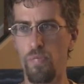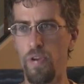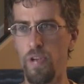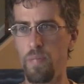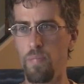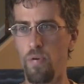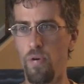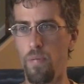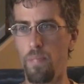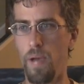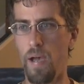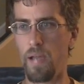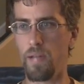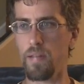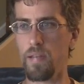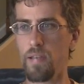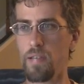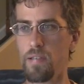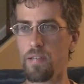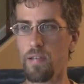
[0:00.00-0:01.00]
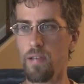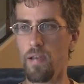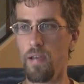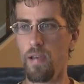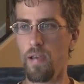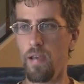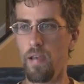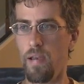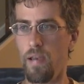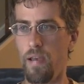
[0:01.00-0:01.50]
read more about this.
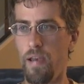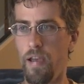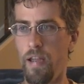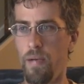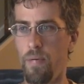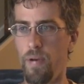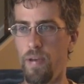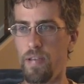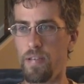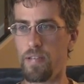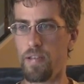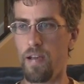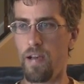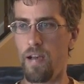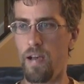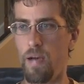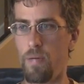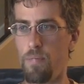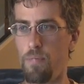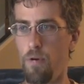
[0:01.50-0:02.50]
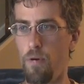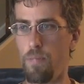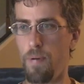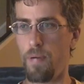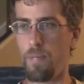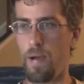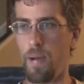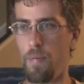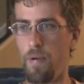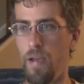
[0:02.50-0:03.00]
Anyways, uh, report
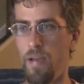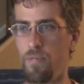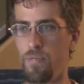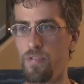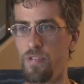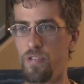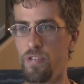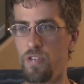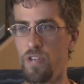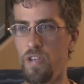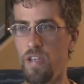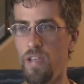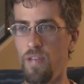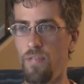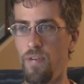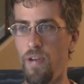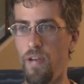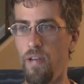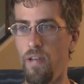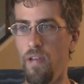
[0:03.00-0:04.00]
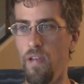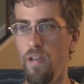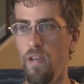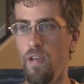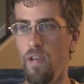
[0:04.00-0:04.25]
by Robert Evans in Geneva.